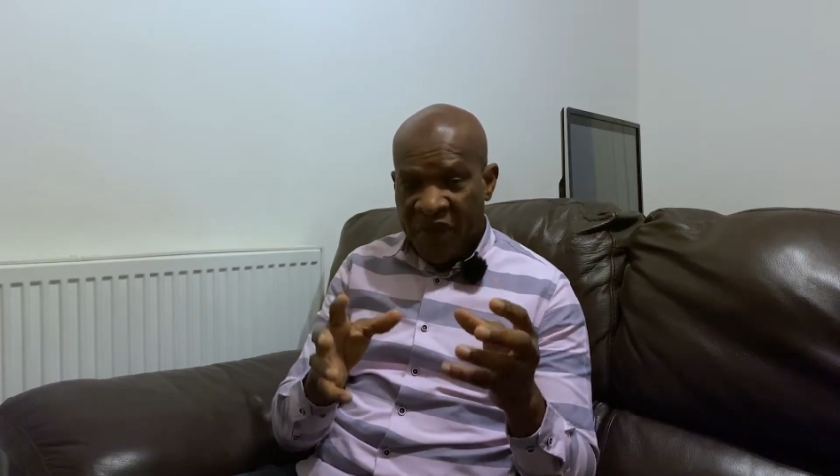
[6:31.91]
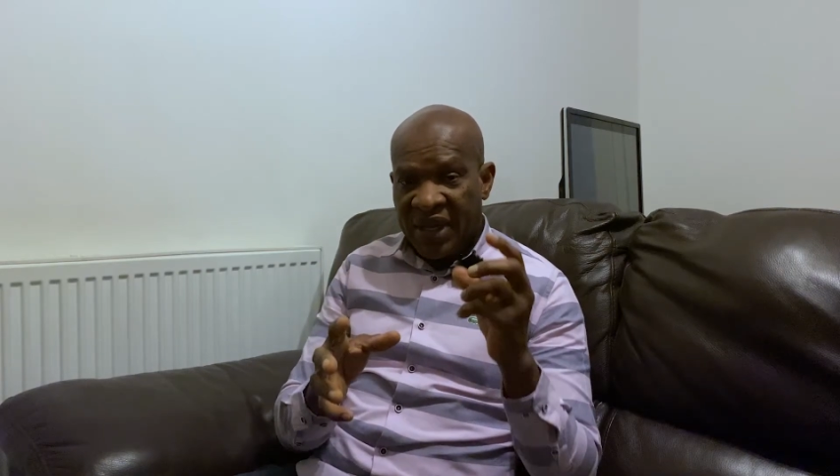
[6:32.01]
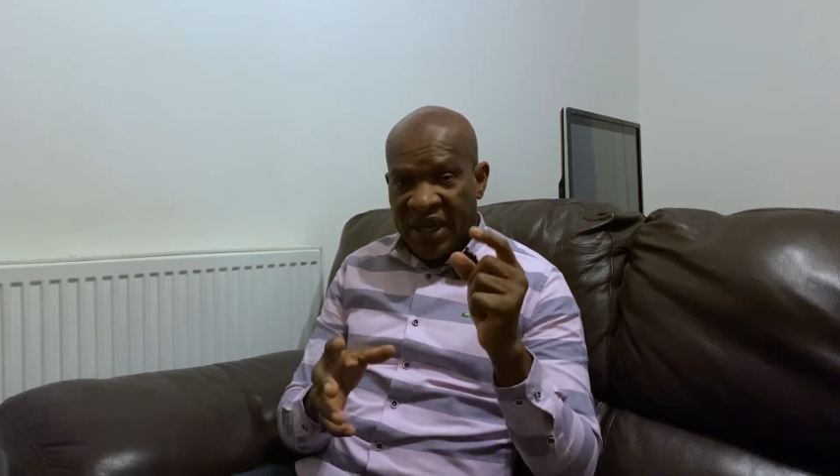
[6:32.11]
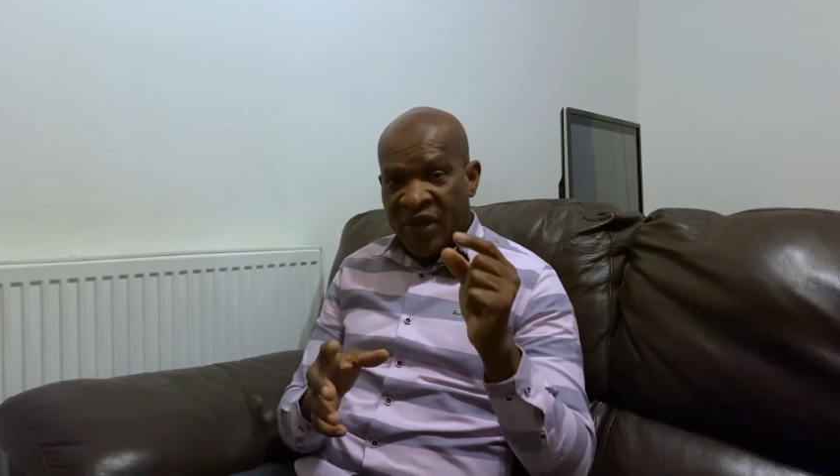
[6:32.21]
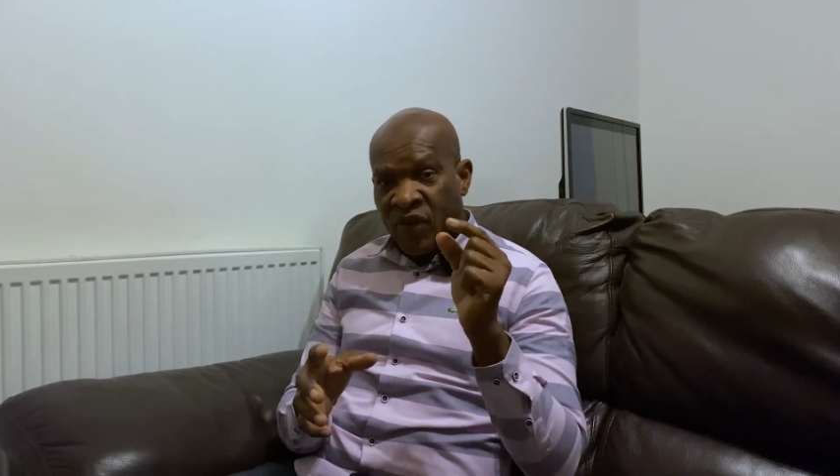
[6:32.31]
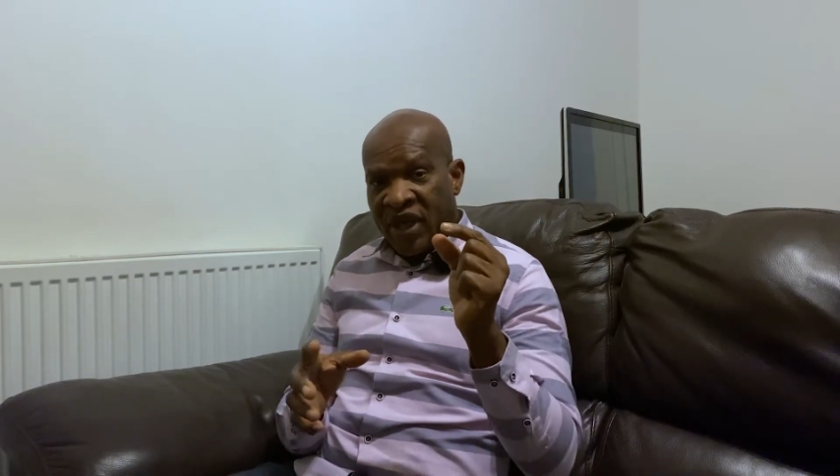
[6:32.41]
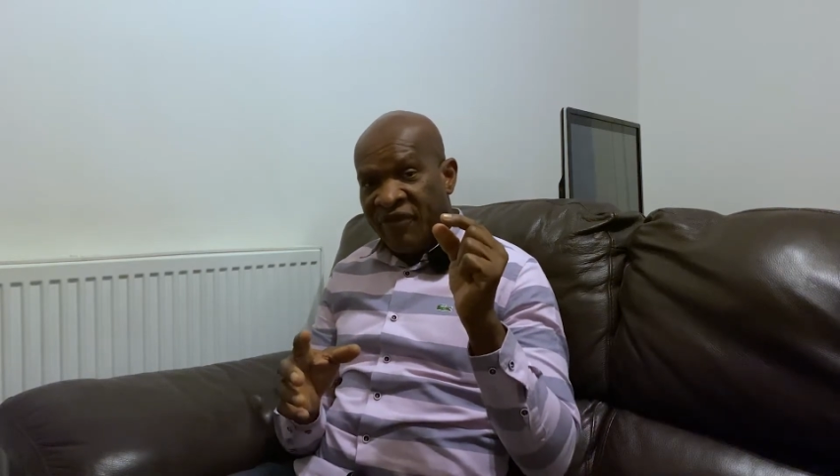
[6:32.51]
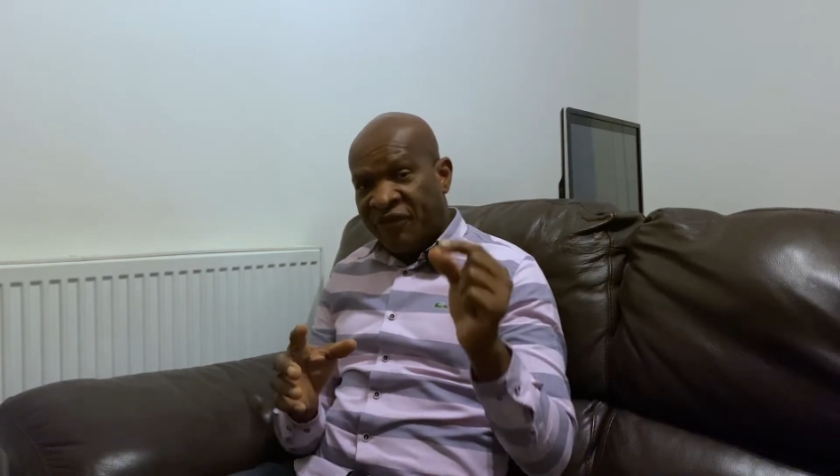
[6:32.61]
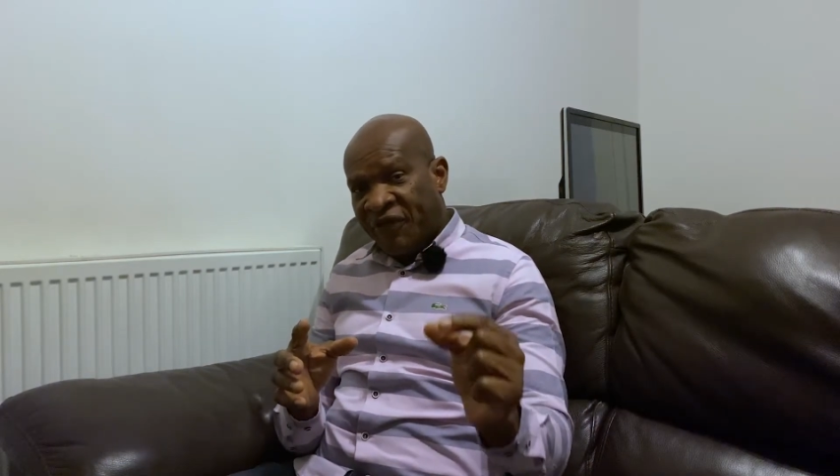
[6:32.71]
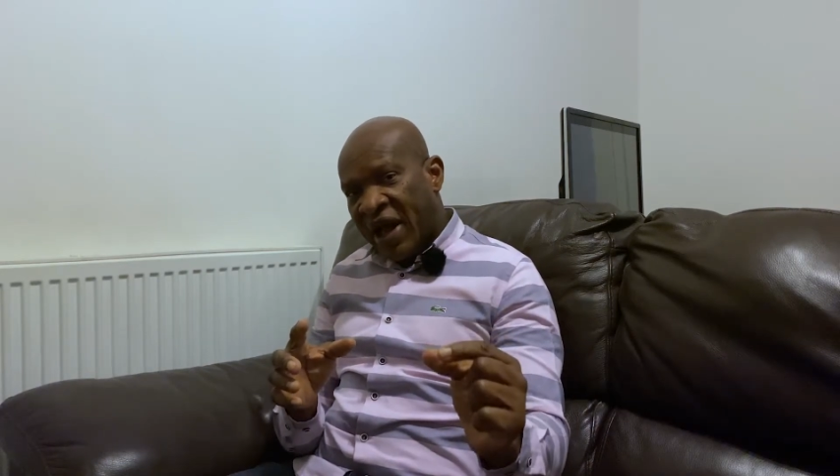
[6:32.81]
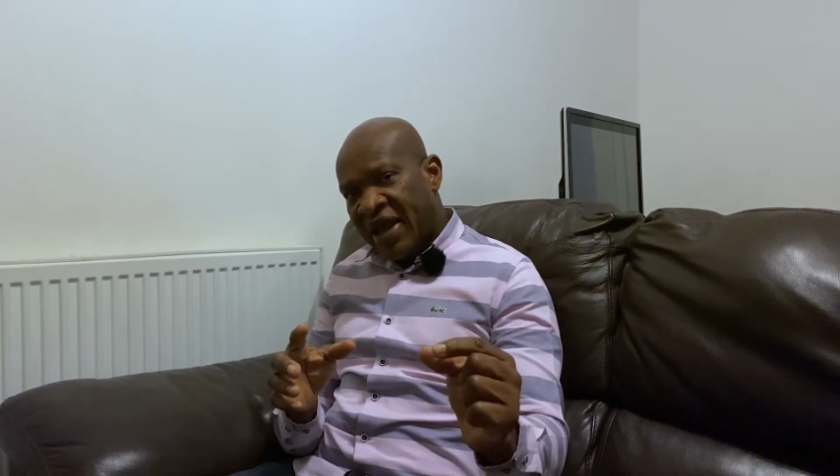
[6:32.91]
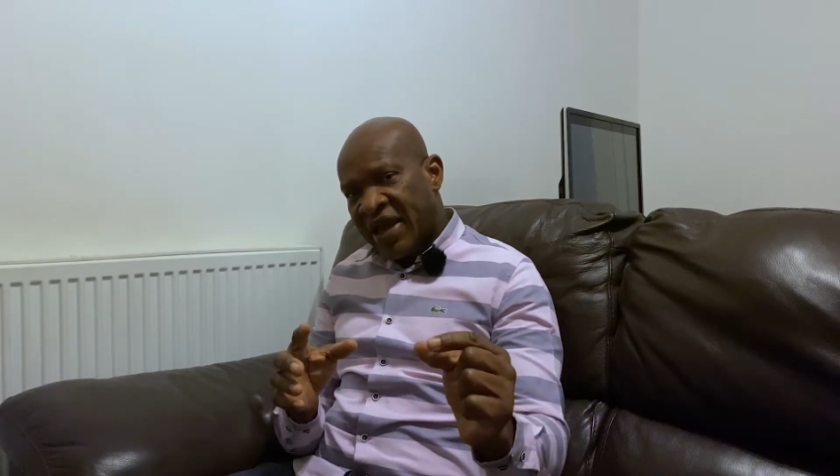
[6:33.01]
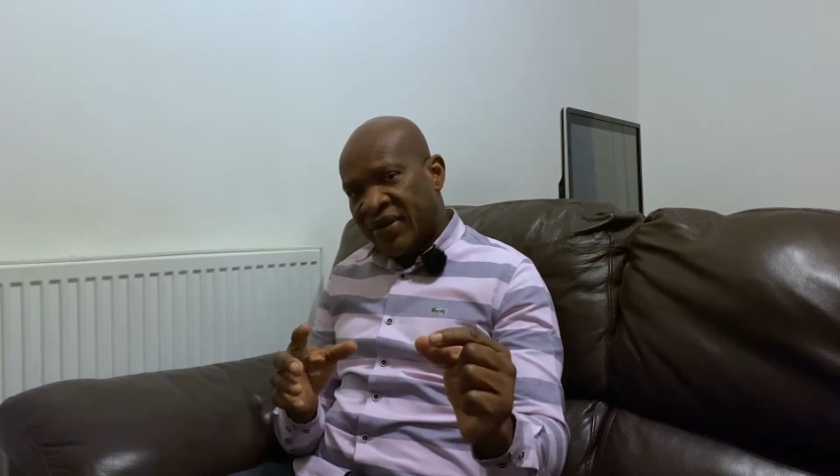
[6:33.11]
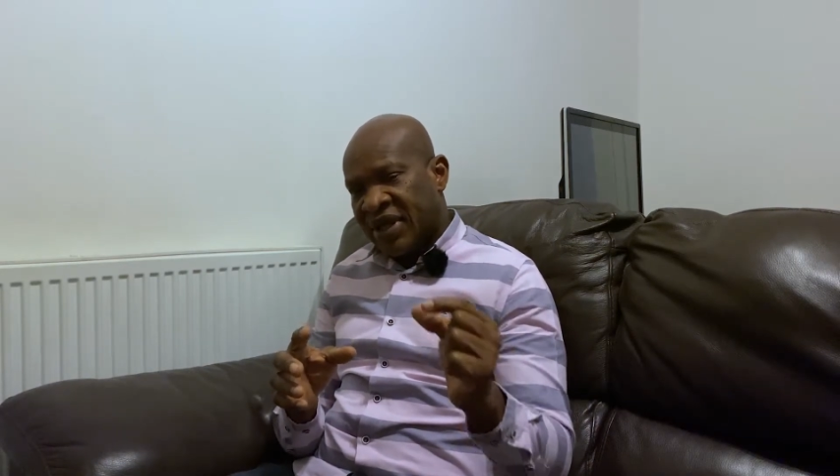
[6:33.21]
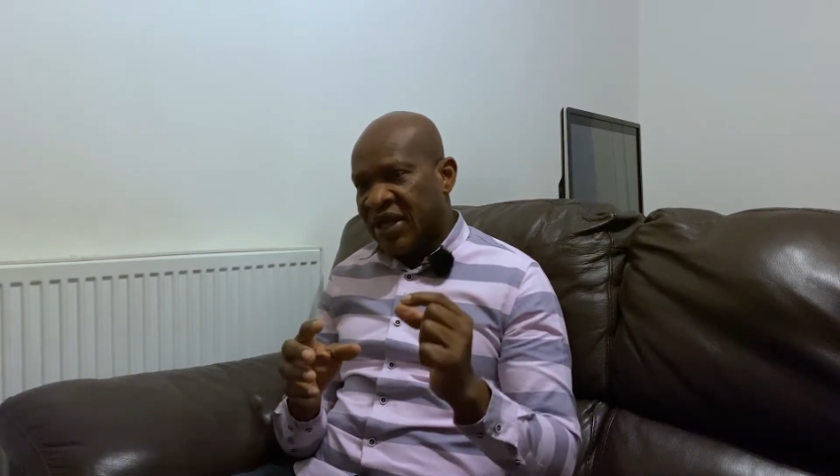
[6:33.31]
that you can find
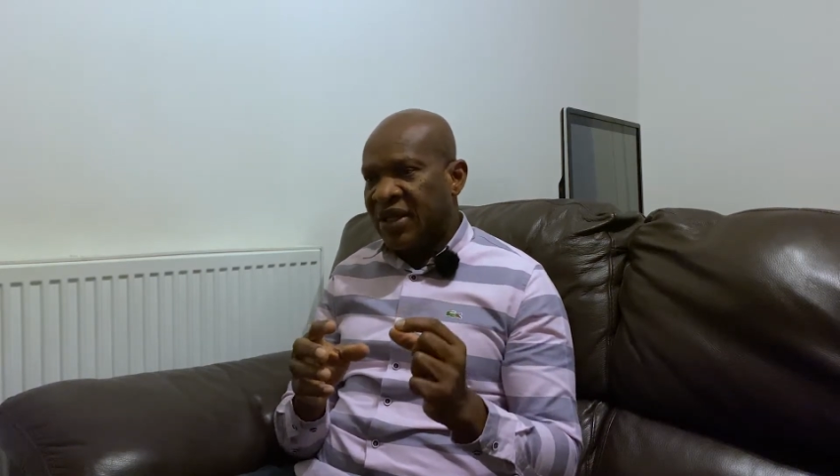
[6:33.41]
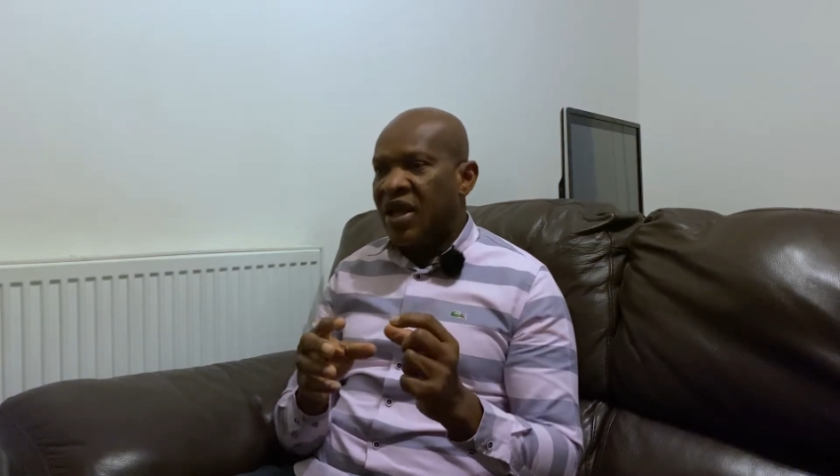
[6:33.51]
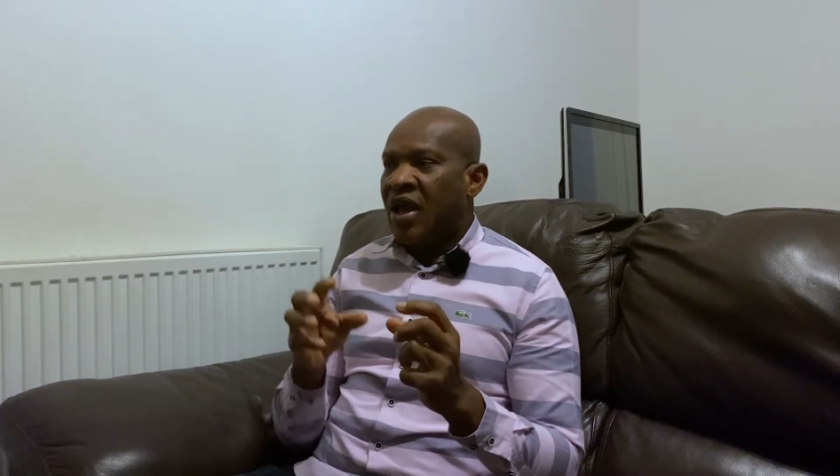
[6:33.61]
out that